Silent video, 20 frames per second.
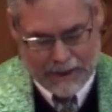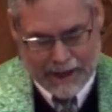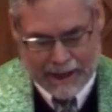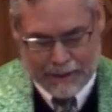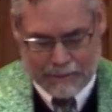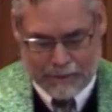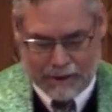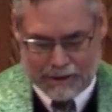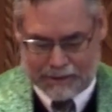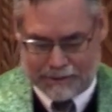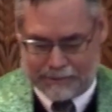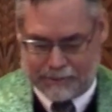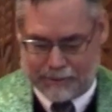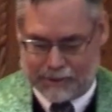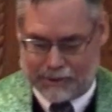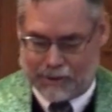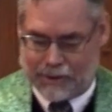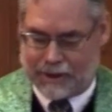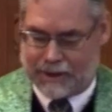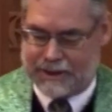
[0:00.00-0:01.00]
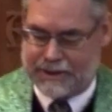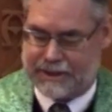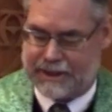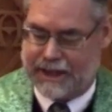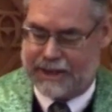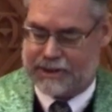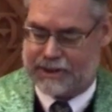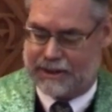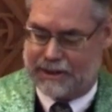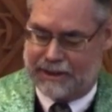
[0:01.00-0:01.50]
I worked for an
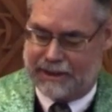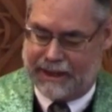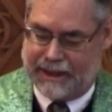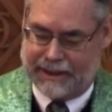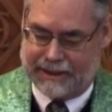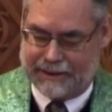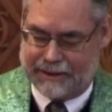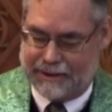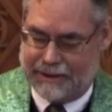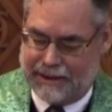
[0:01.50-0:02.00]
organization that